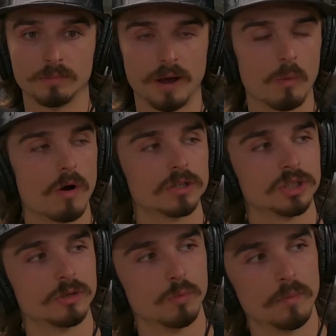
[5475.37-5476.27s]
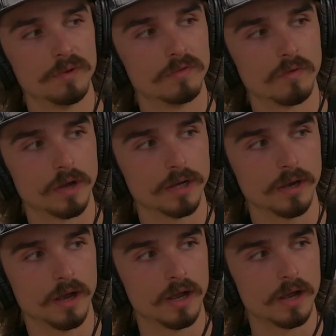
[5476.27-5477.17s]
by watching a woman fight.
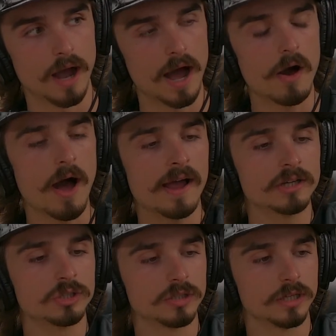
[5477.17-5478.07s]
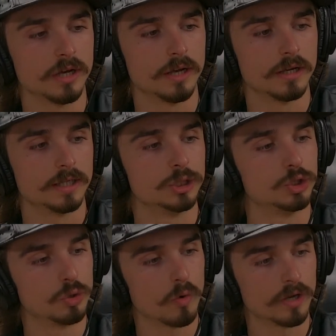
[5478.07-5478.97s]
I actually
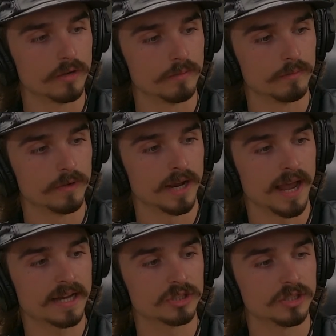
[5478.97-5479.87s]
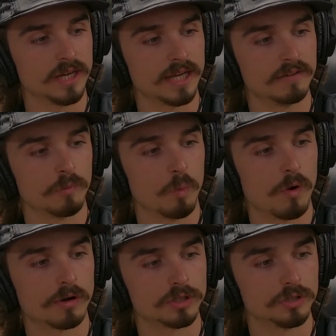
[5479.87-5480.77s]
enjoy it, and I actually can't even
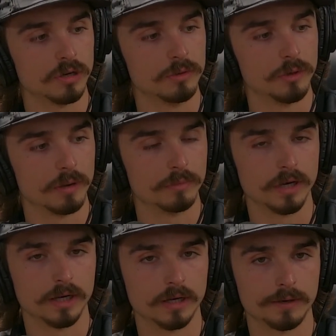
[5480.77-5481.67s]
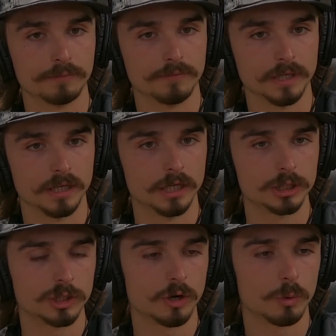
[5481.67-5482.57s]
watch a WNBA game.
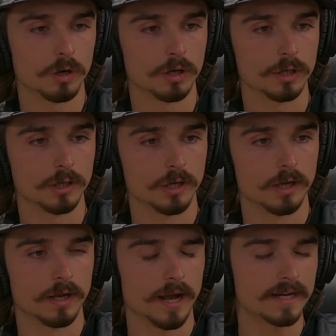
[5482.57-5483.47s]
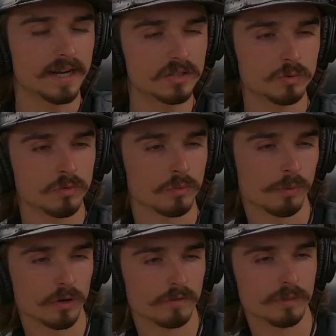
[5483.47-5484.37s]
So I guess the
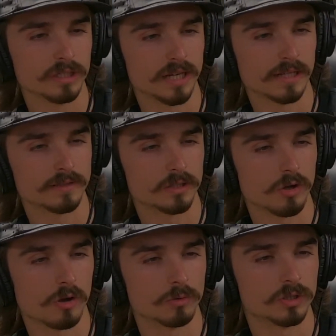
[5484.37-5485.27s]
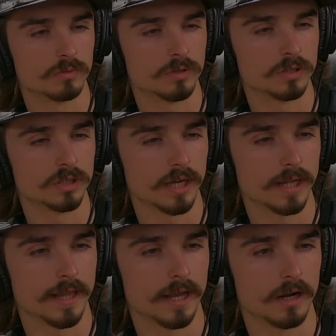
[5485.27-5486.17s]
point of me saying this all was to say that